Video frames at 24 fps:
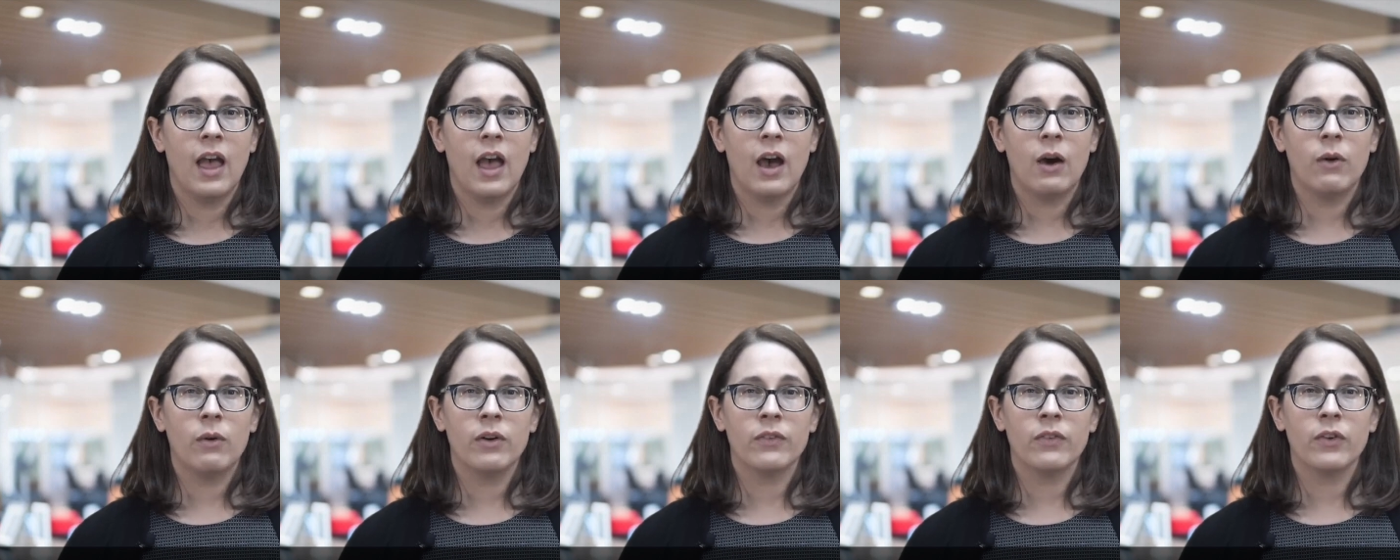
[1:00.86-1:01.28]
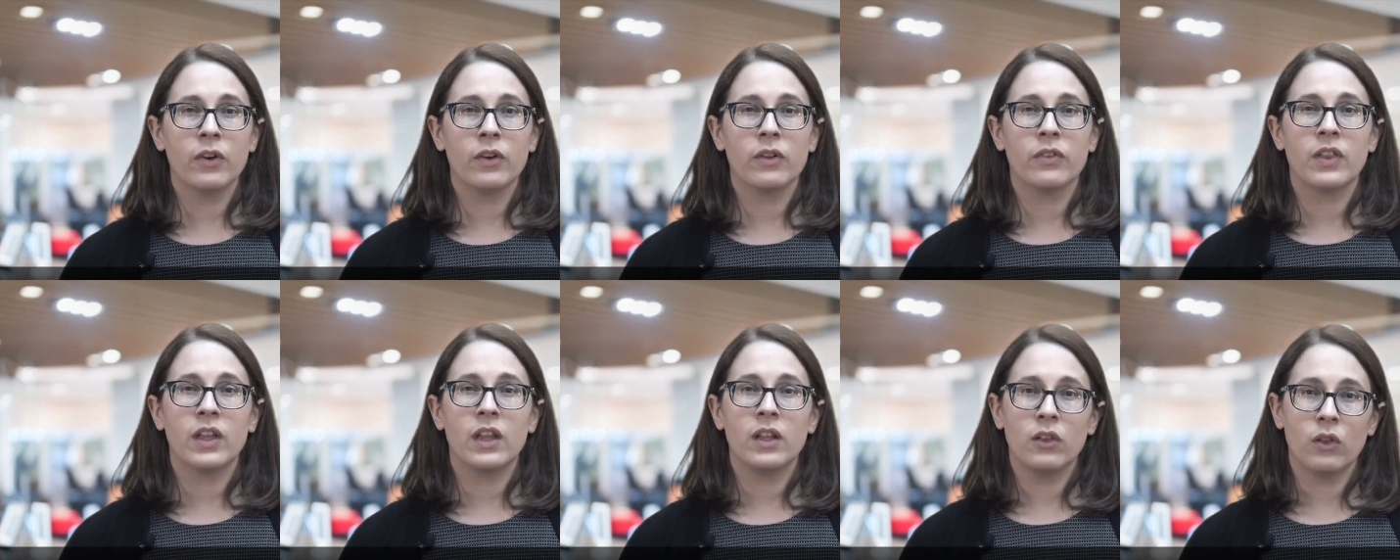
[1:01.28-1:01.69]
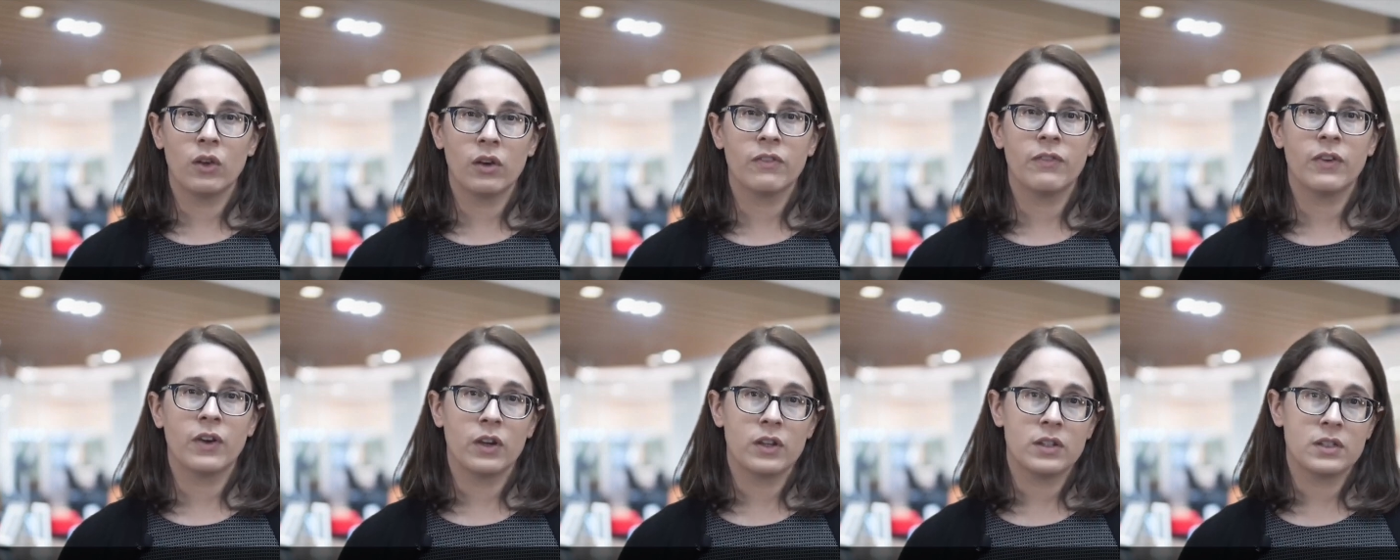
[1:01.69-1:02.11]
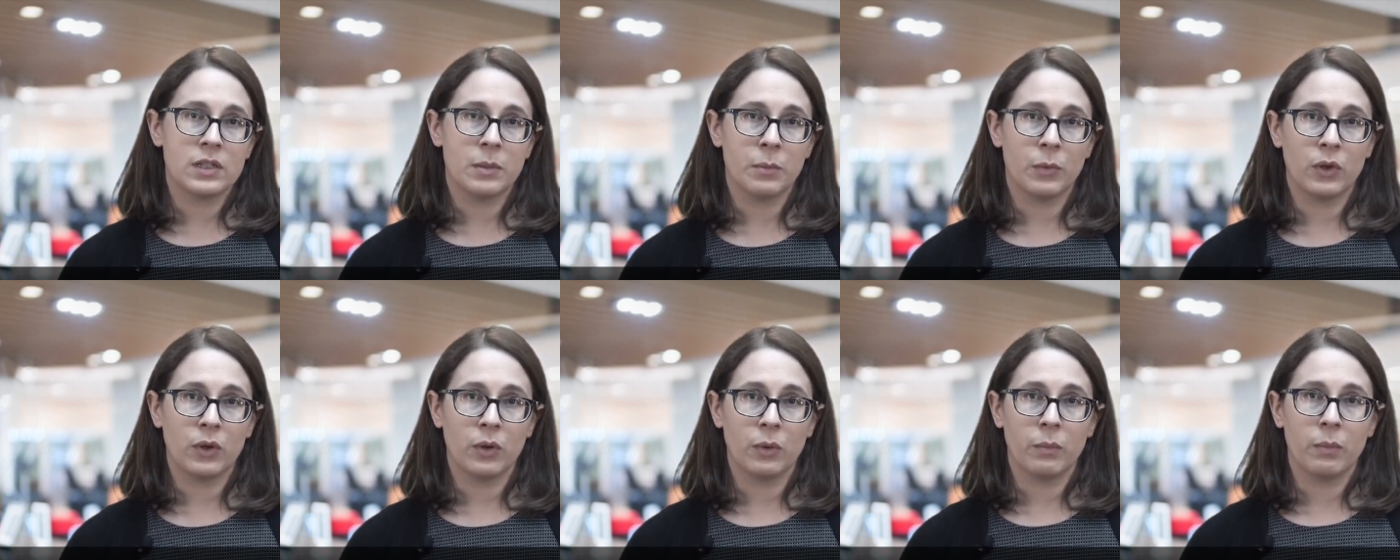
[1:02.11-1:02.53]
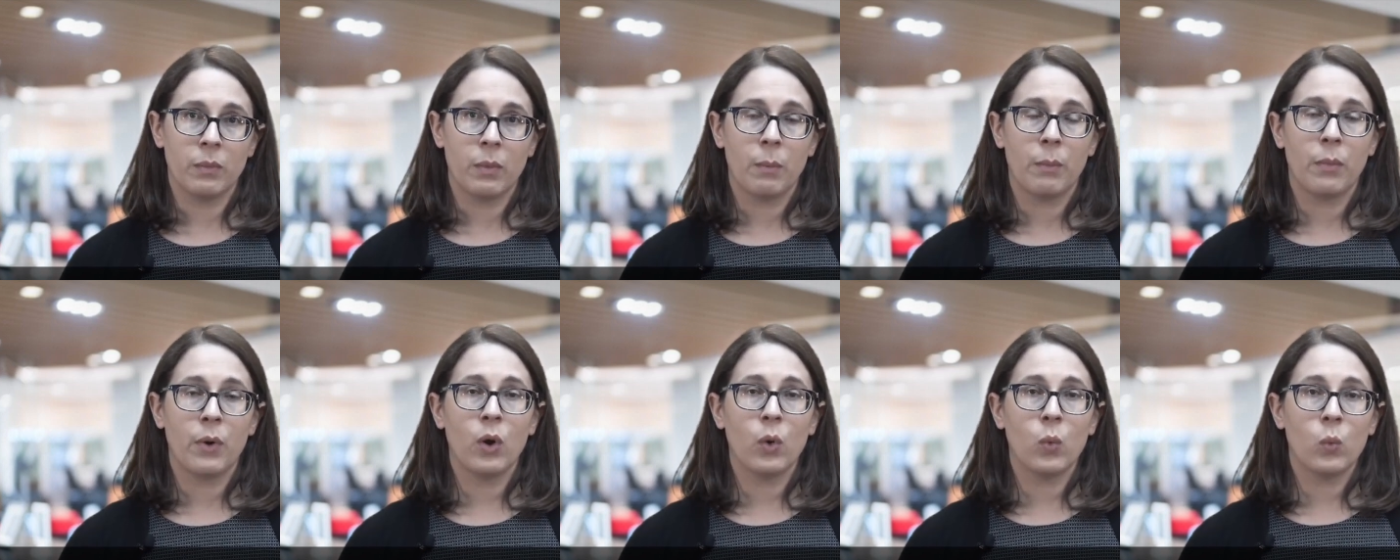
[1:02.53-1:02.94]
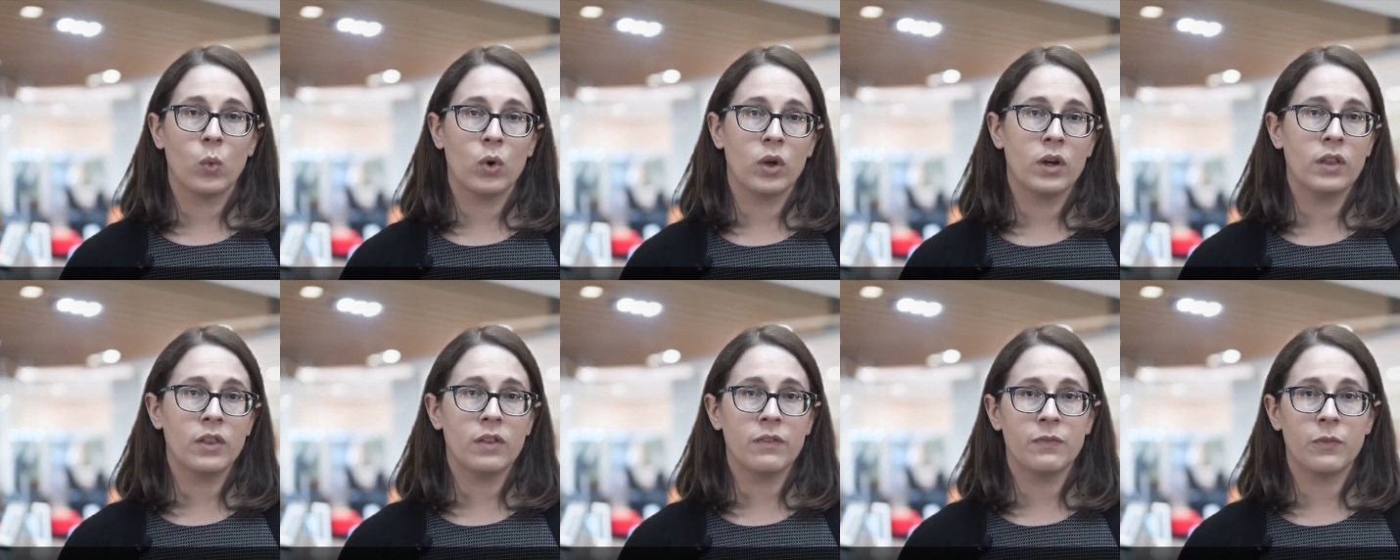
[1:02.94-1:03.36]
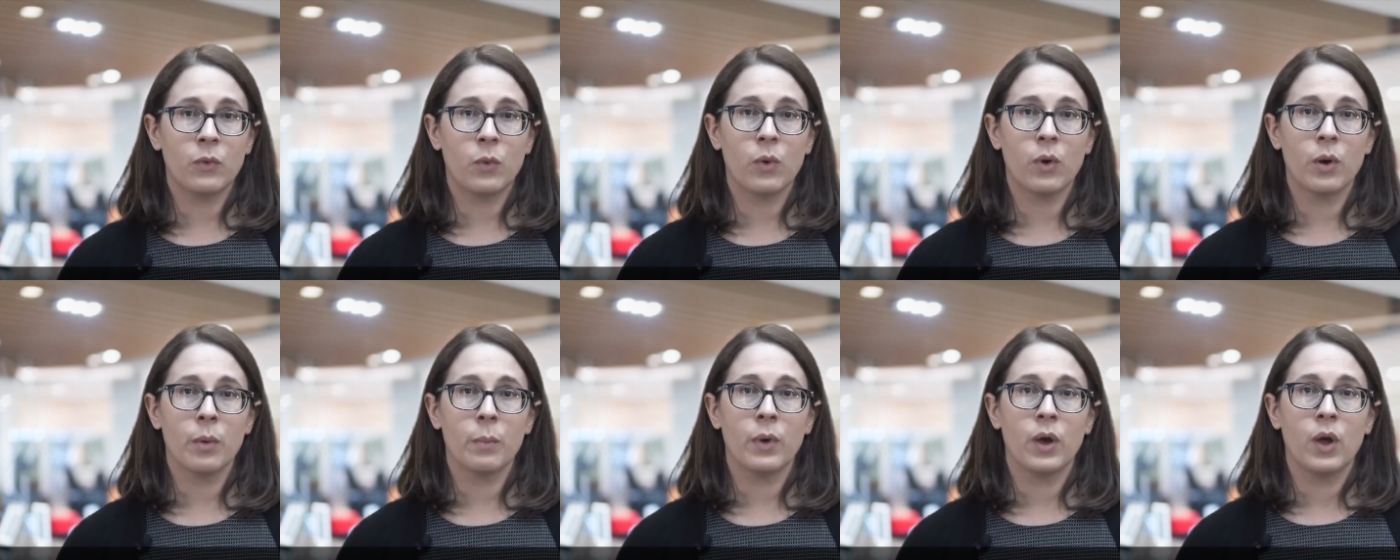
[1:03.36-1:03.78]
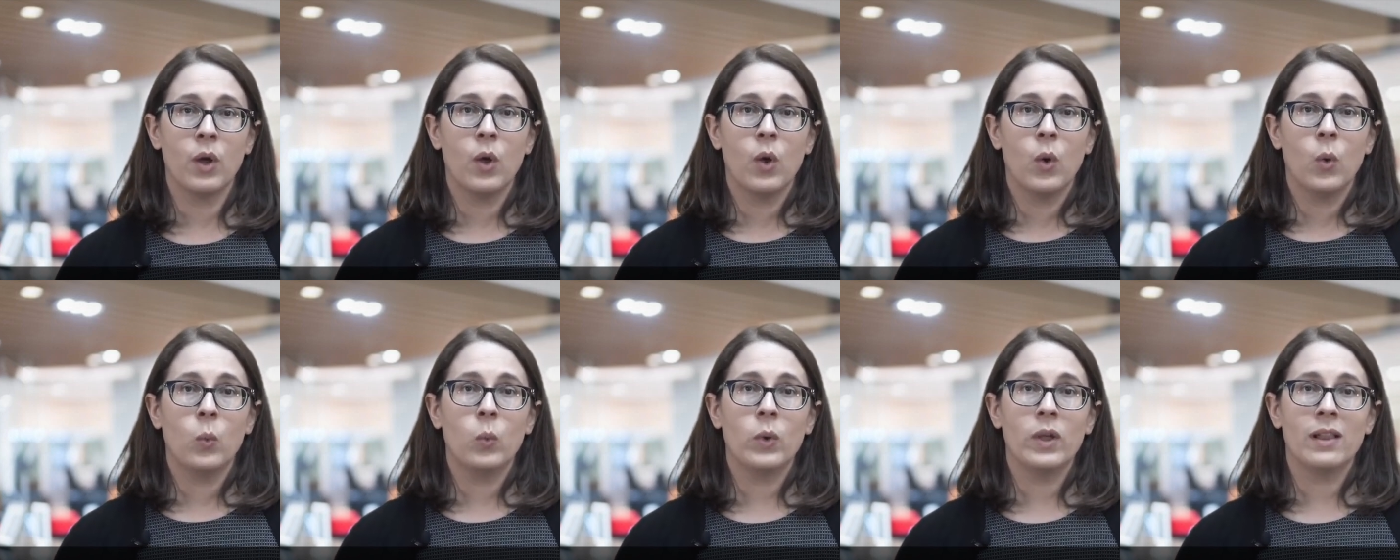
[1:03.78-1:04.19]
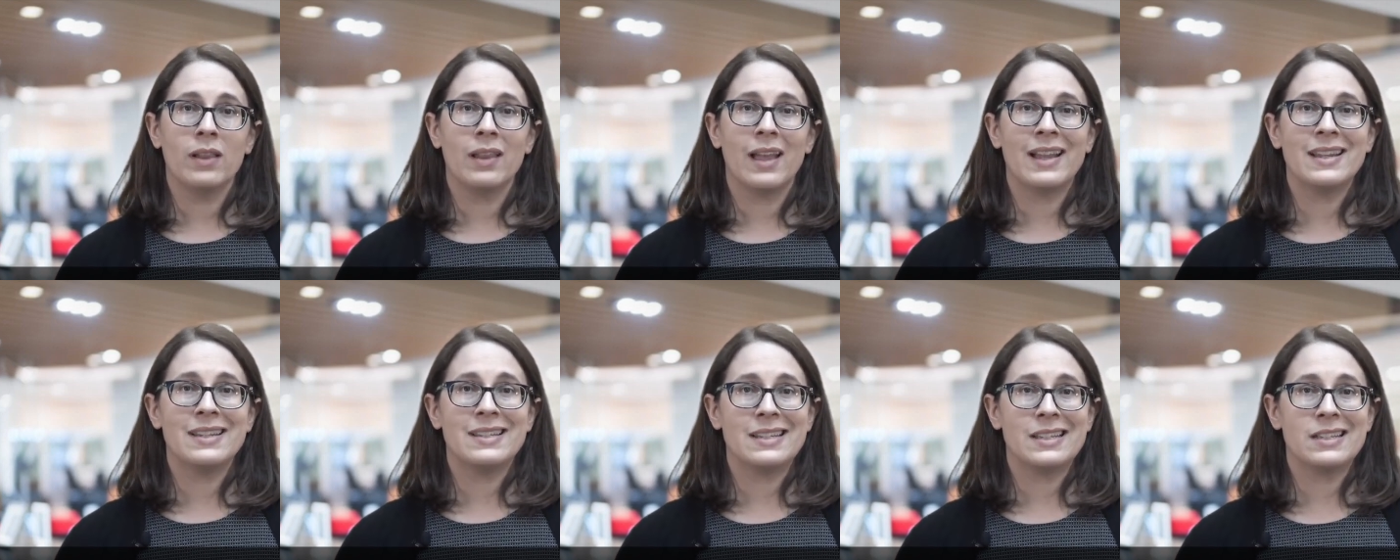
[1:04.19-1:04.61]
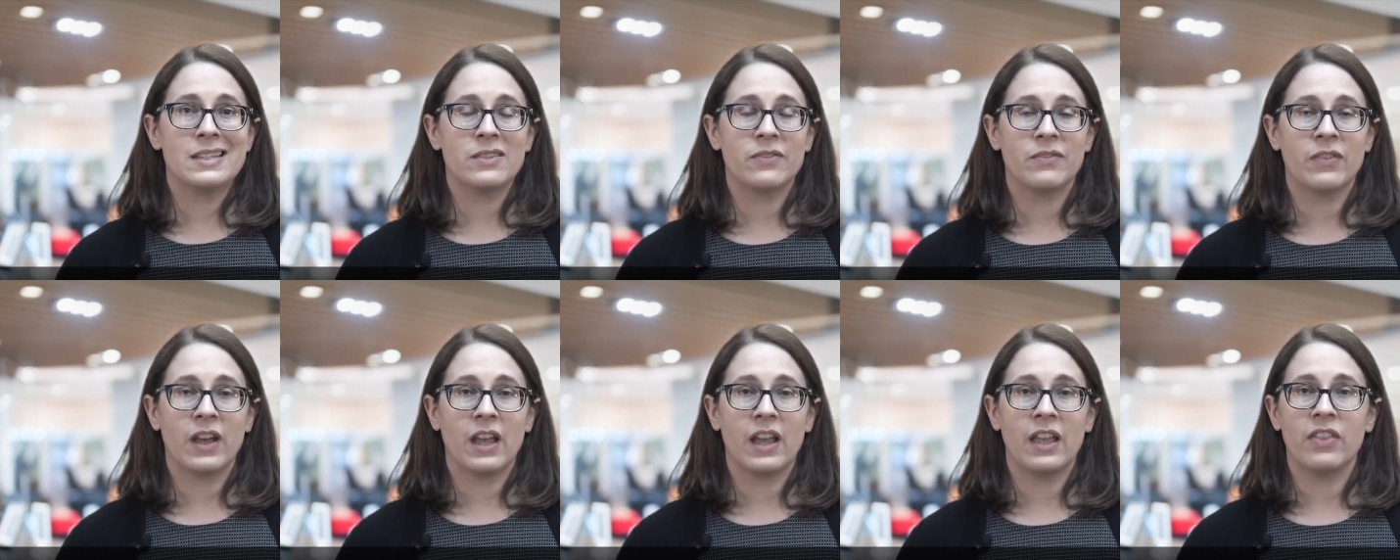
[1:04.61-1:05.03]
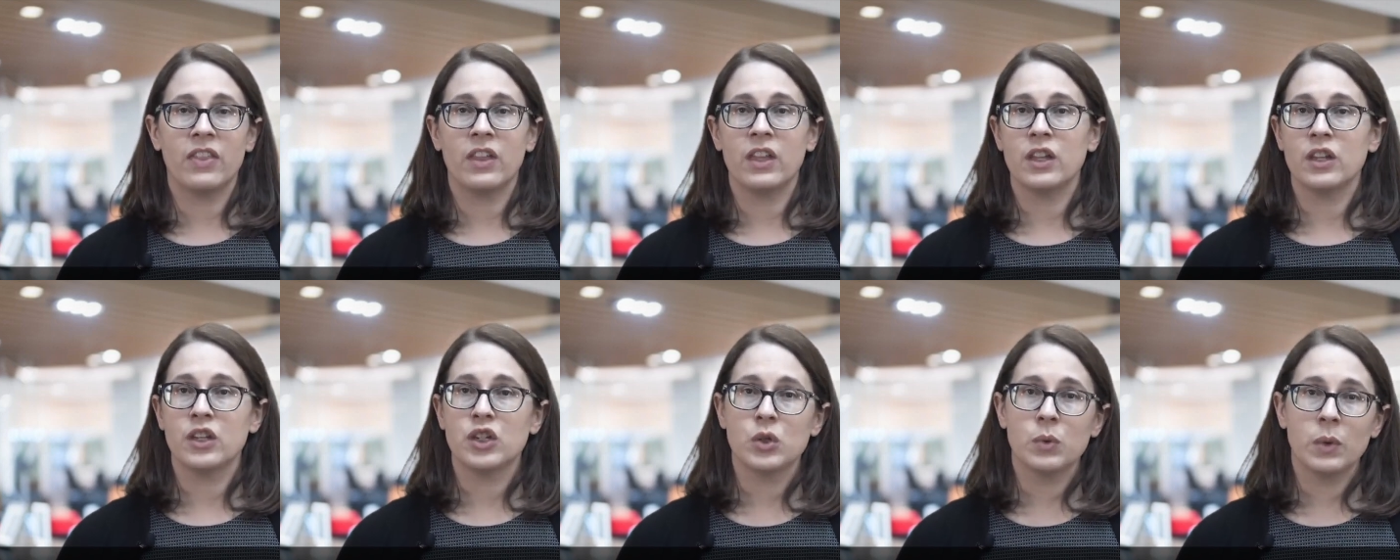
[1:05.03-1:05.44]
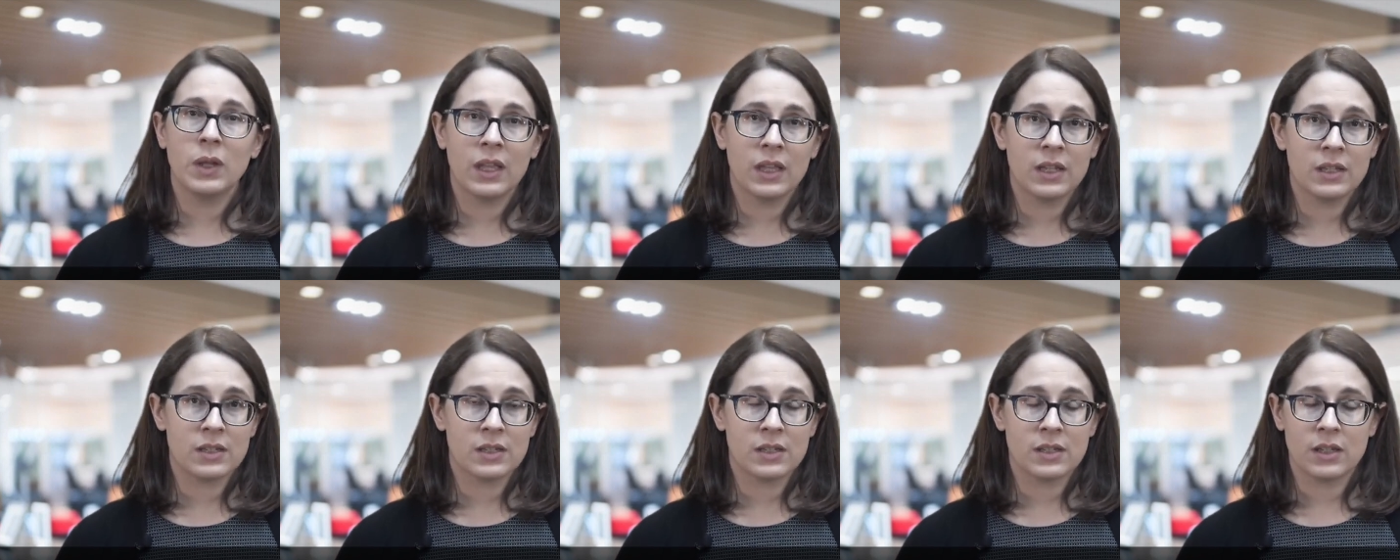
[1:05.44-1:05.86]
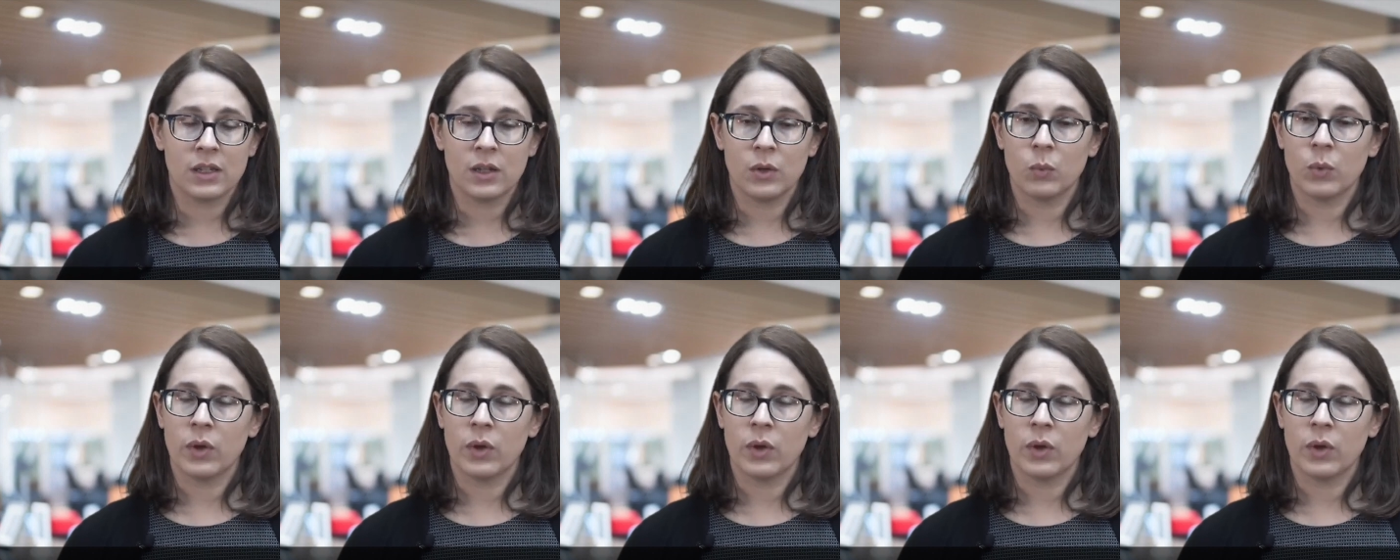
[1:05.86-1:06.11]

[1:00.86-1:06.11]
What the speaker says: however, they look very similar. Part 1 of the form will identify the issuing entity,